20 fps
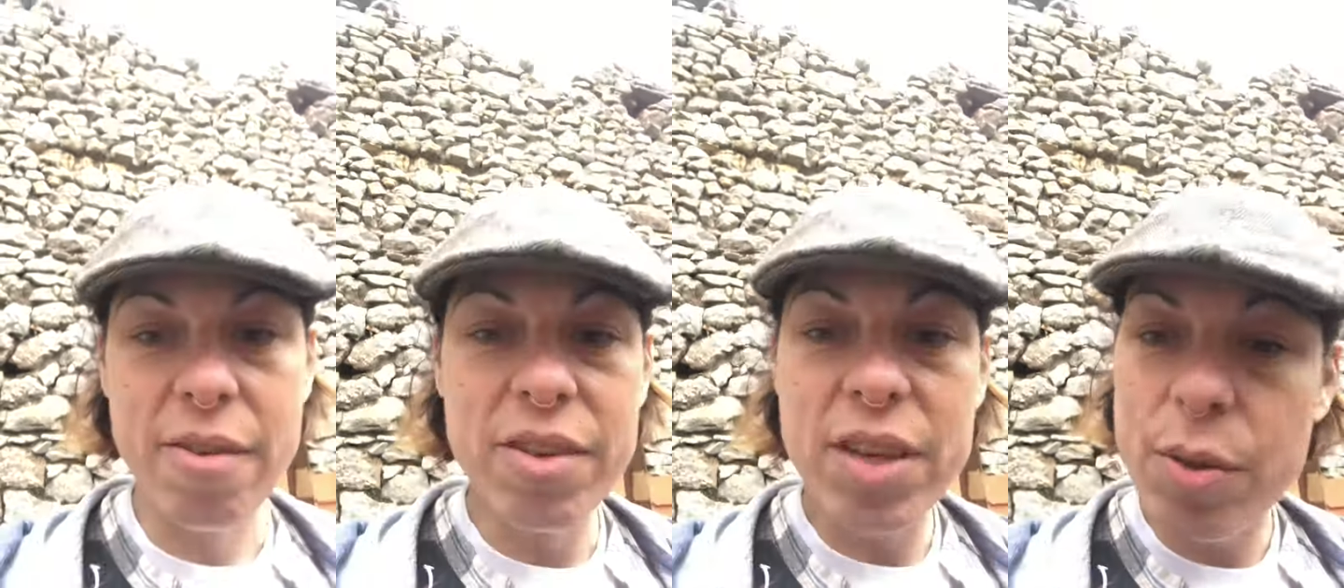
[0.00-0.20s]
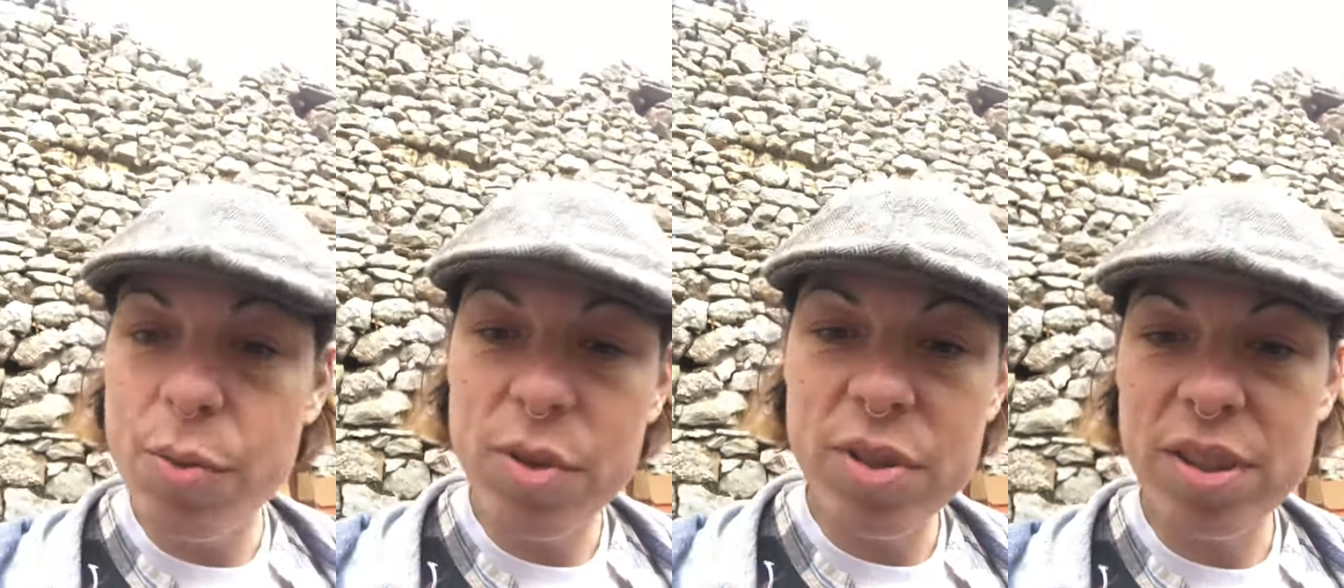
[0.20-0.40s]

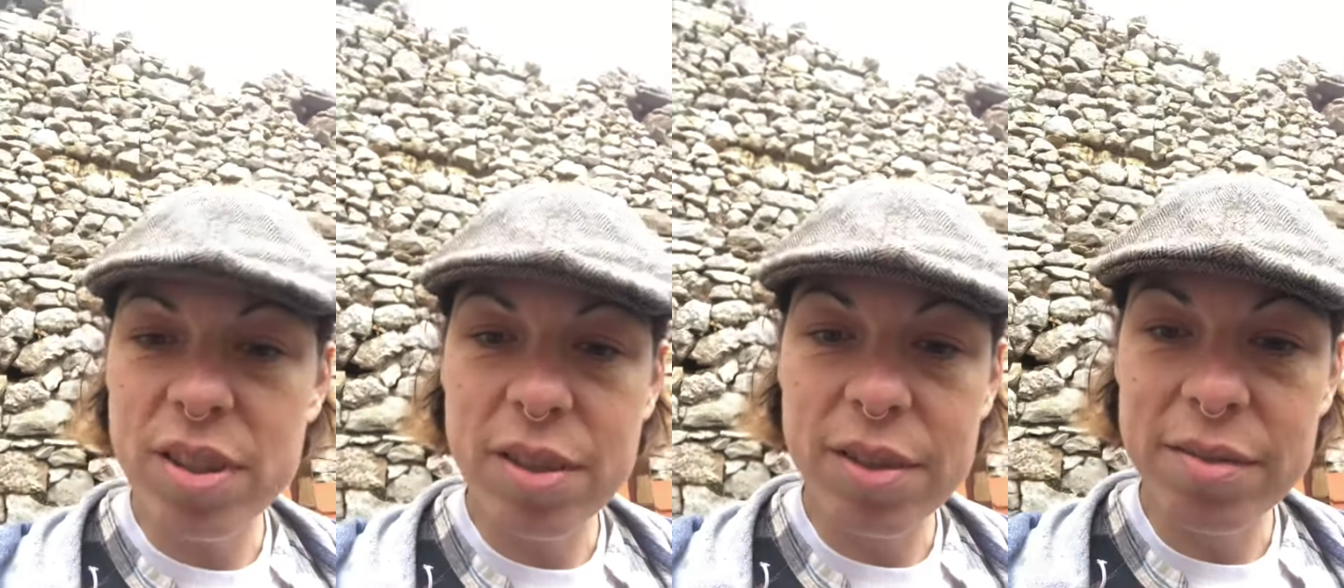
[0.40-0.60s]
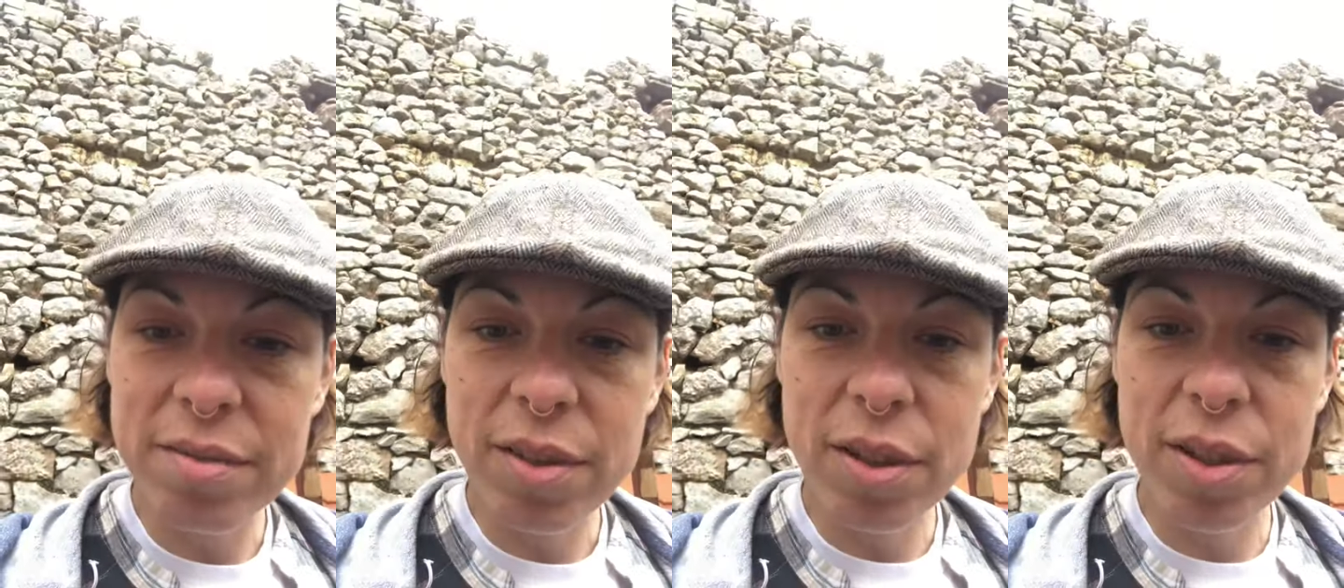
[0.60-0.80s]
any
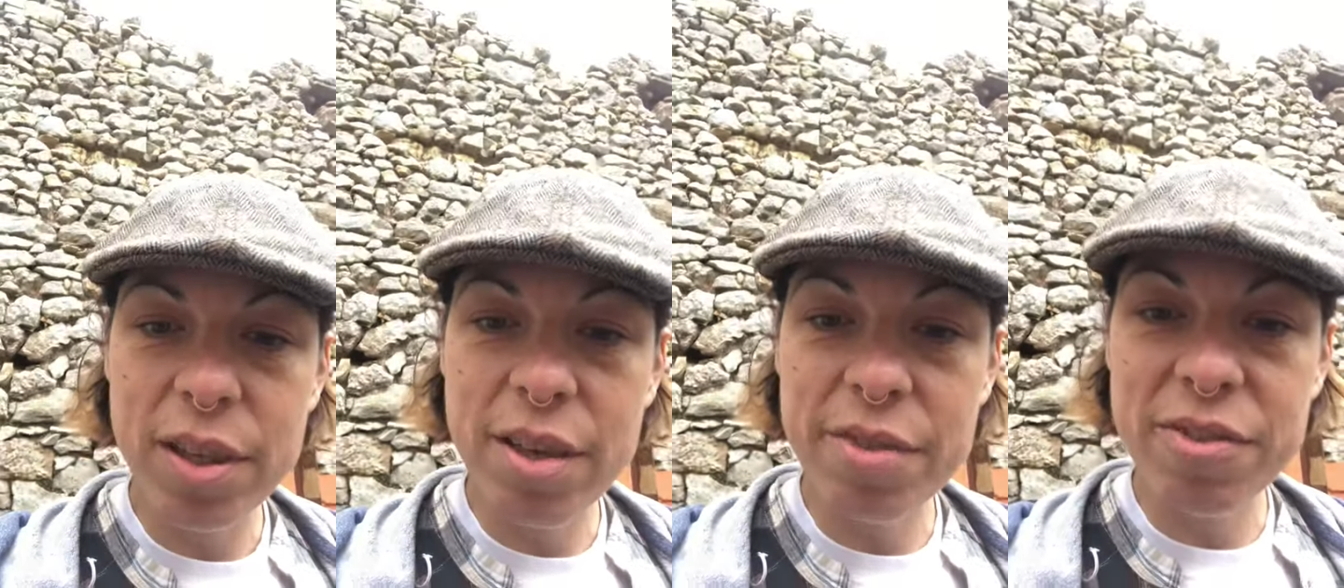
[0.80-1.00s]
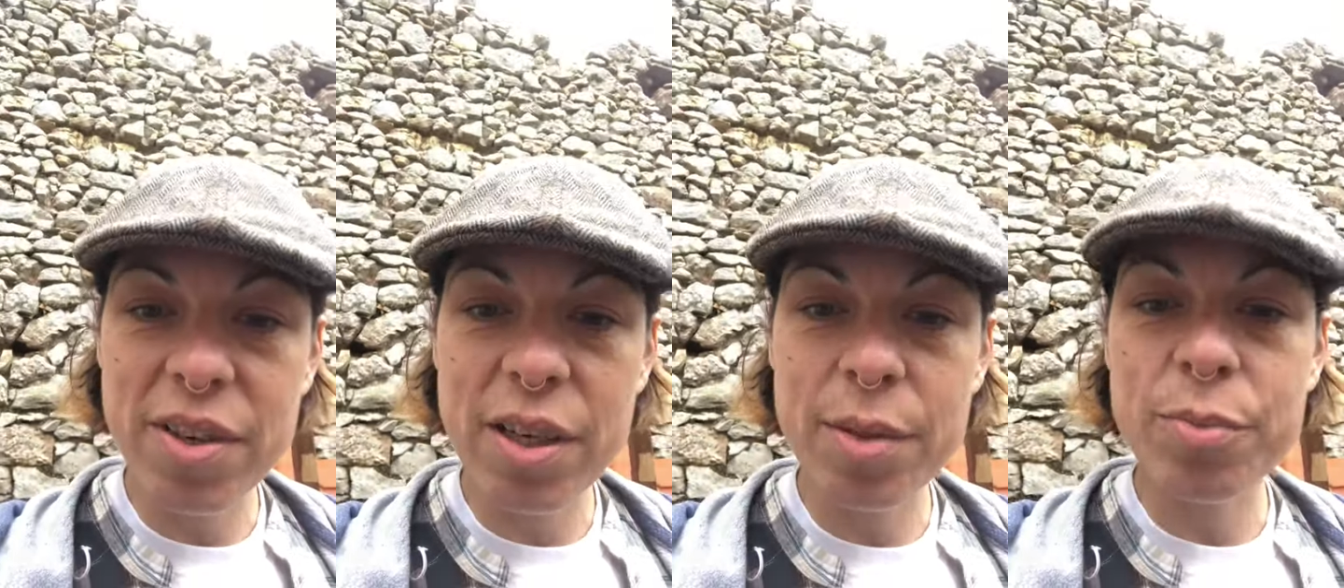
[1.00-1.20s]
water on
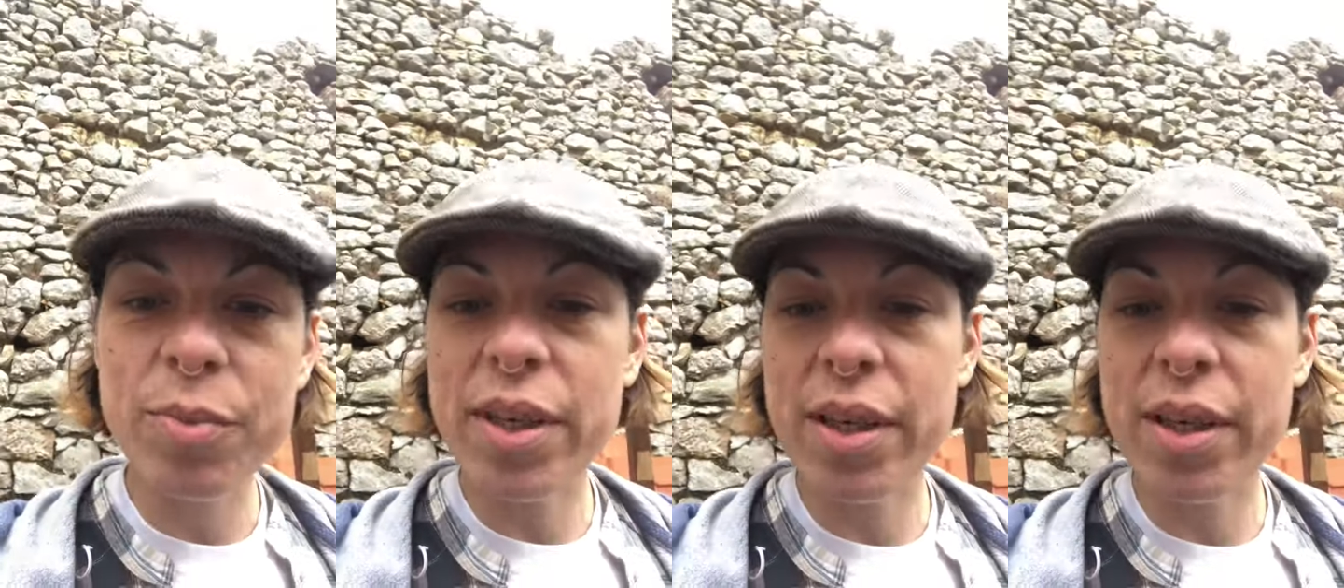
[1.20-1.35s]
our farm.